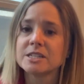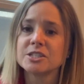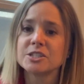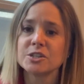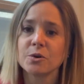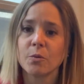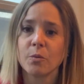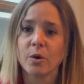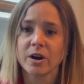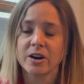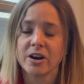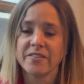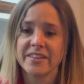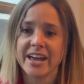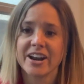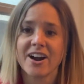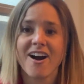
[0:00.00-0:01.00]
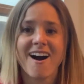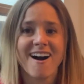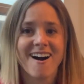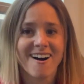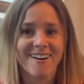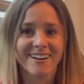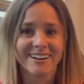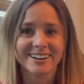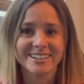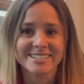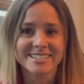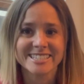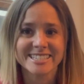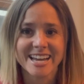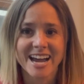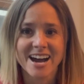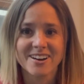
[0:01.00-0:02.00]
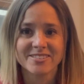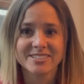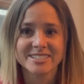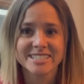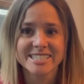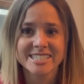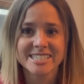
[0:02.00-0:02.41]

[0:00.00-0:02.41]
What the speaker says: to work on that R sound.